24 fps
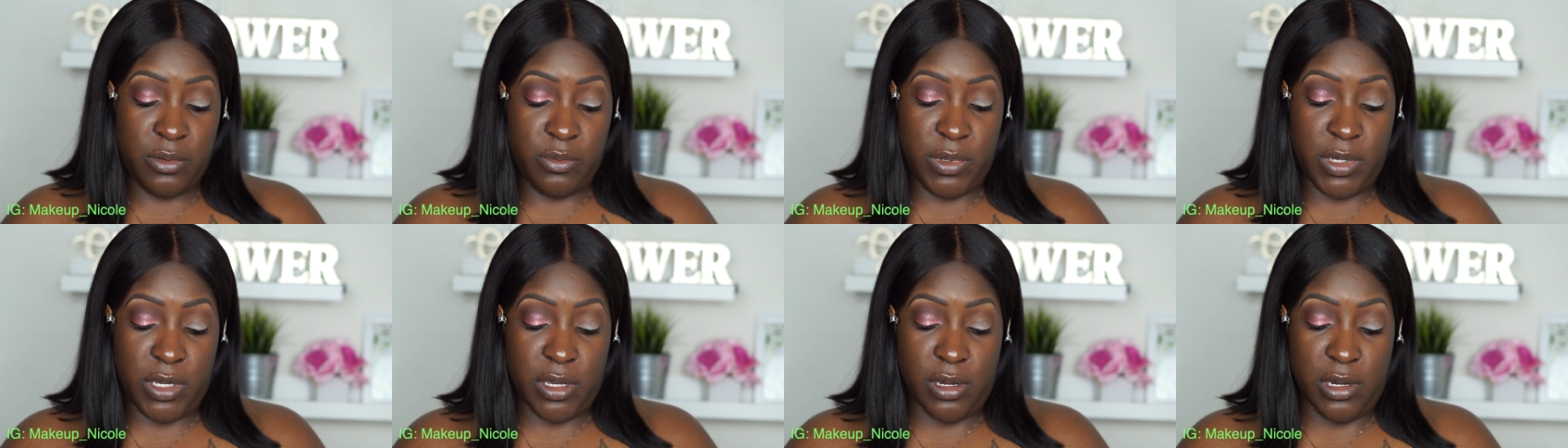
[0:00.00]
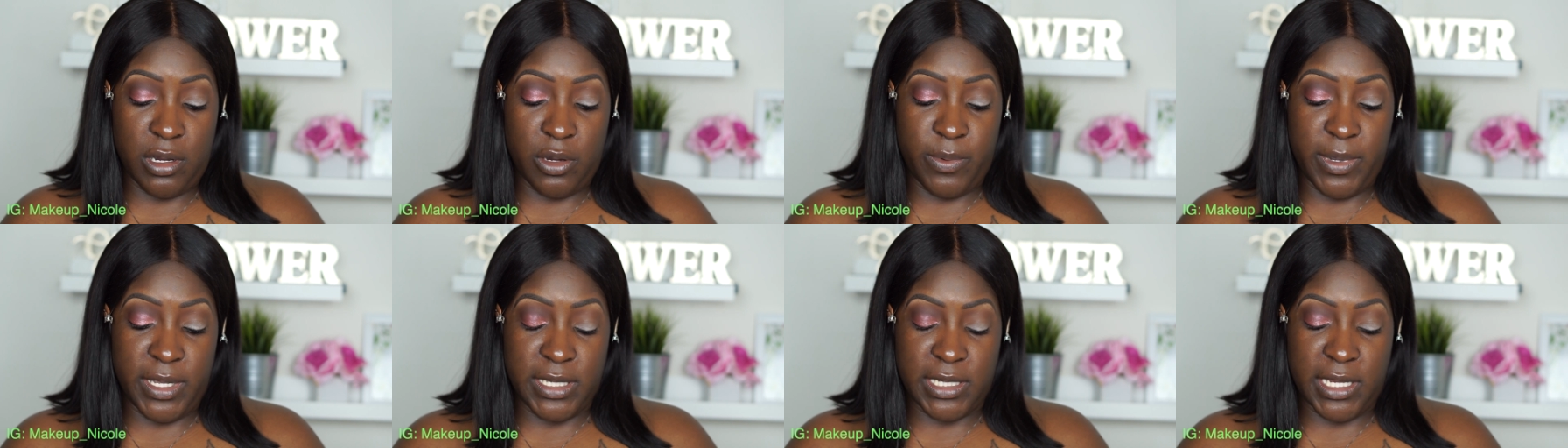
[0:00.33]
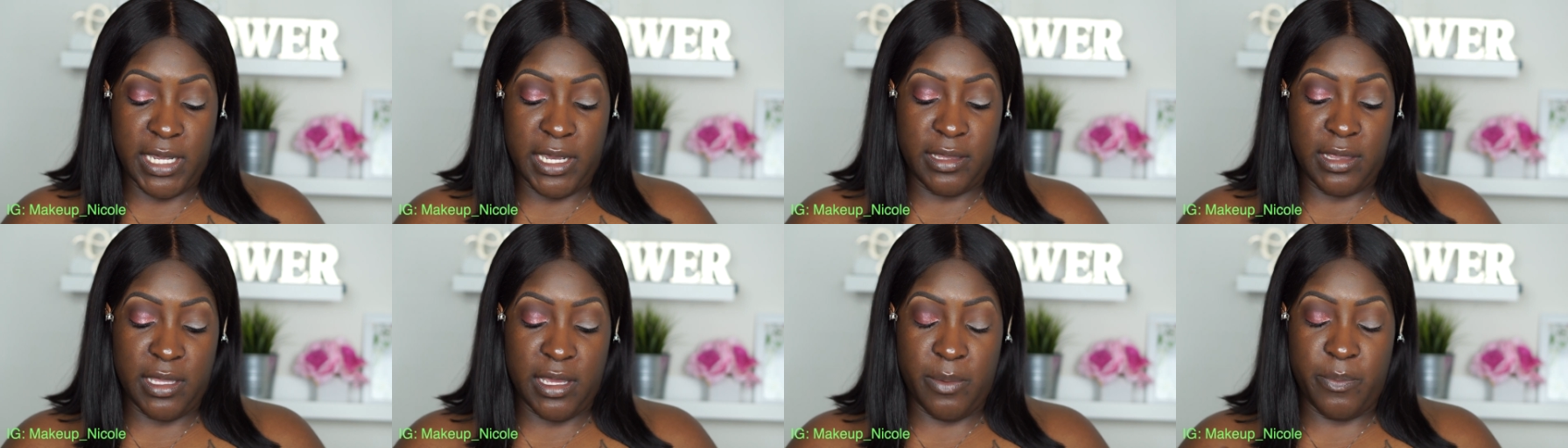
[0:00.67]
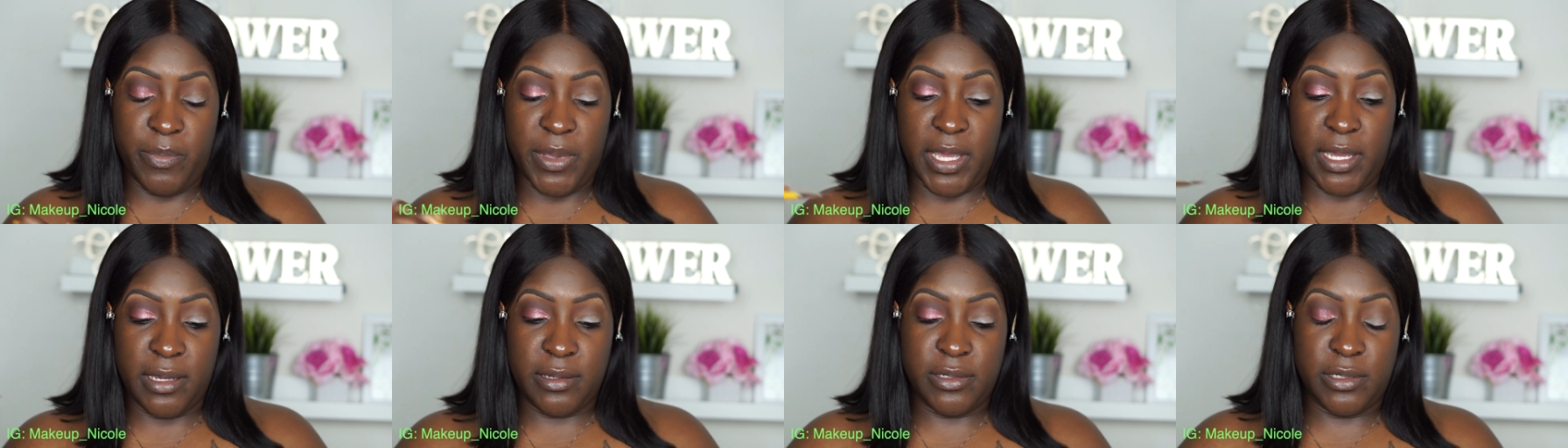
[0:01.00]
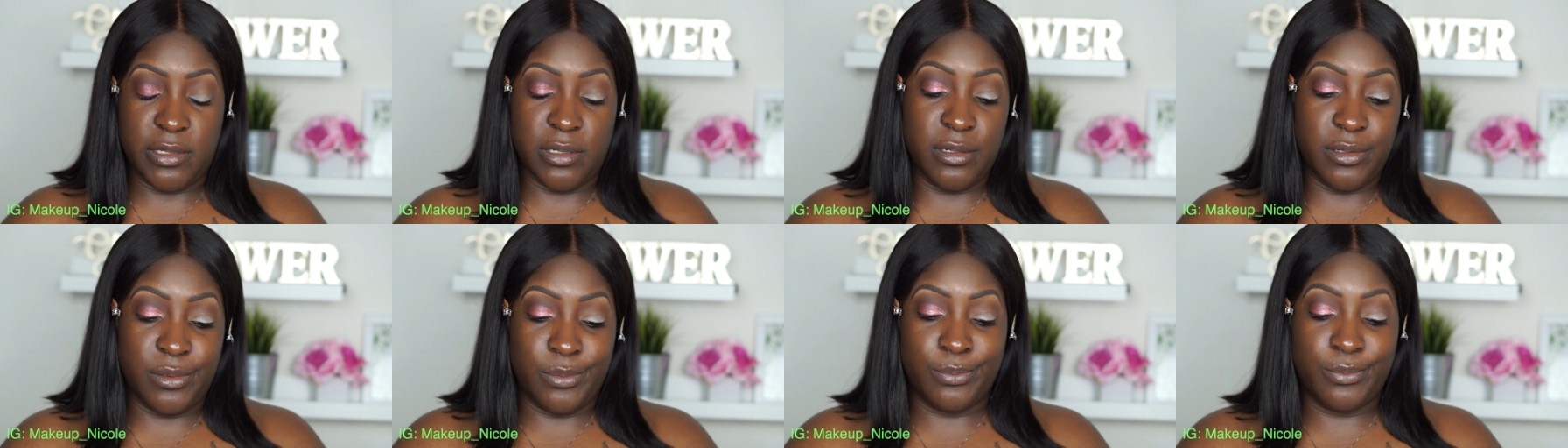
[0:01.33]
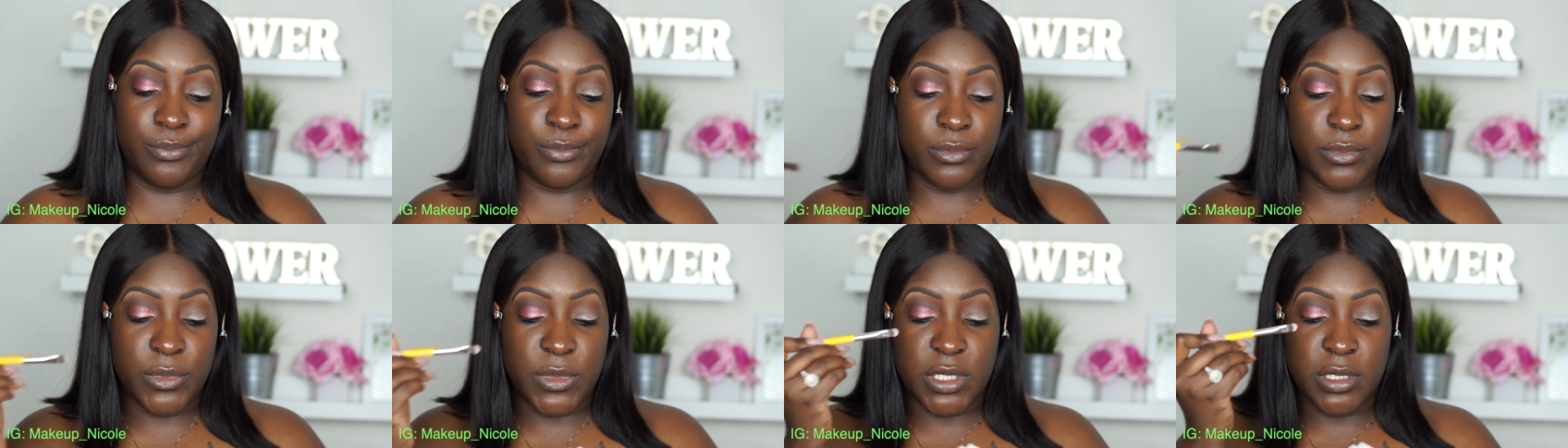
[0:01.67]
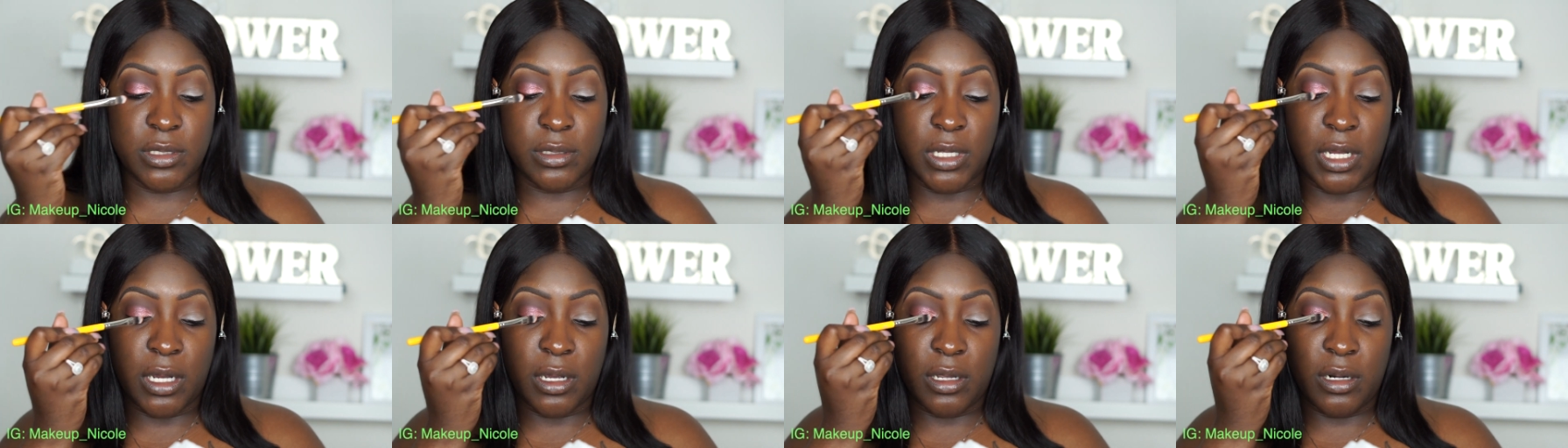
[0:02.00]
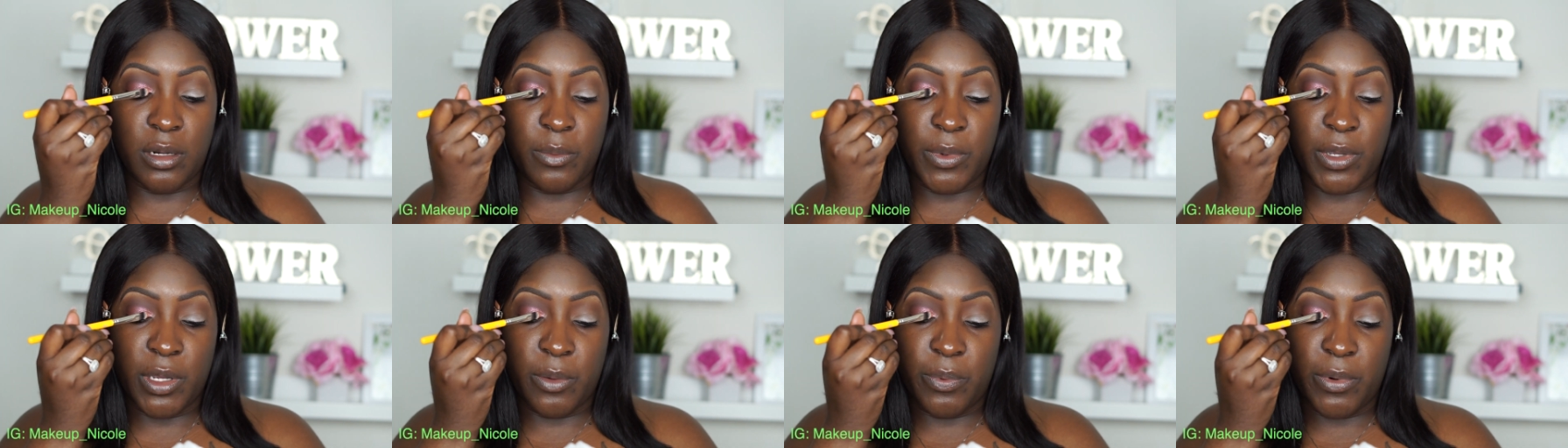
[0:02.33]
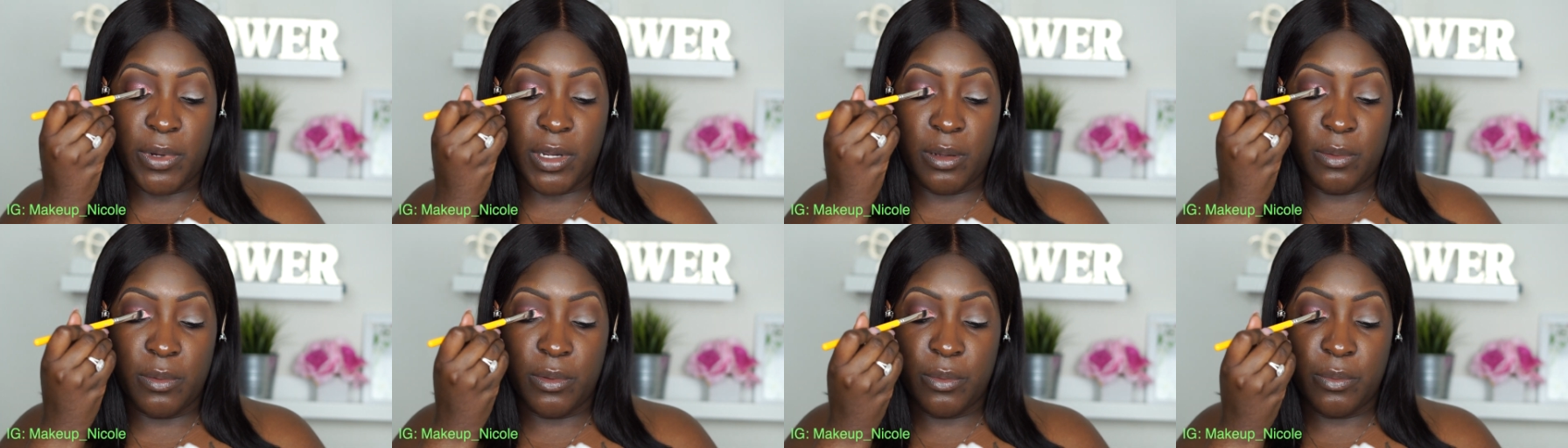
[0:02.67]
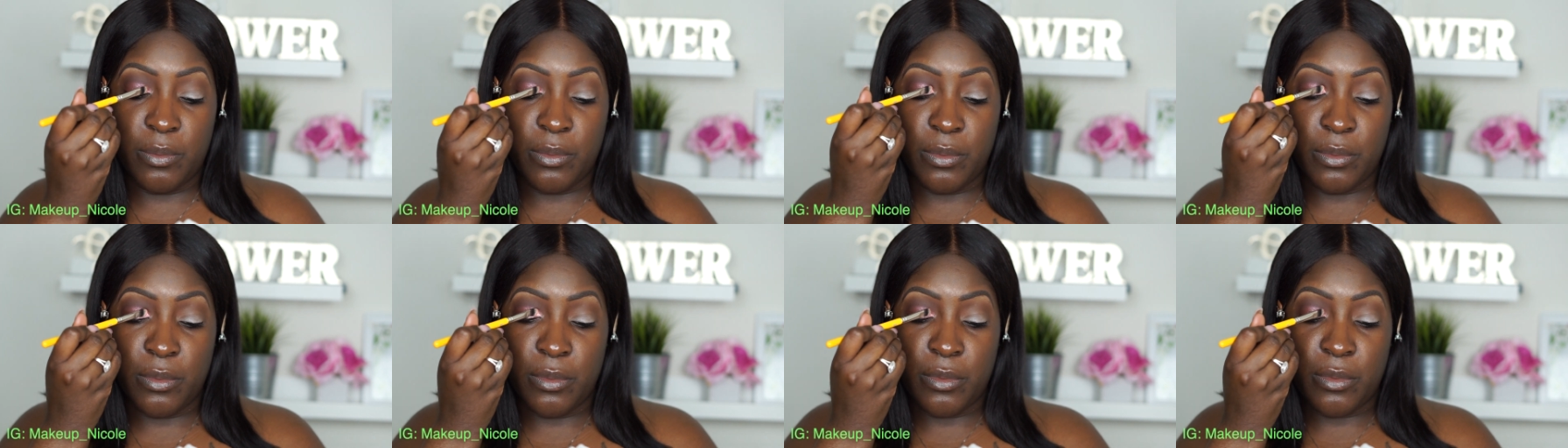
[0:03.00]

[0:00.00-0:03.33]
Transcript: We could always add that back, so it's not going to be a problem.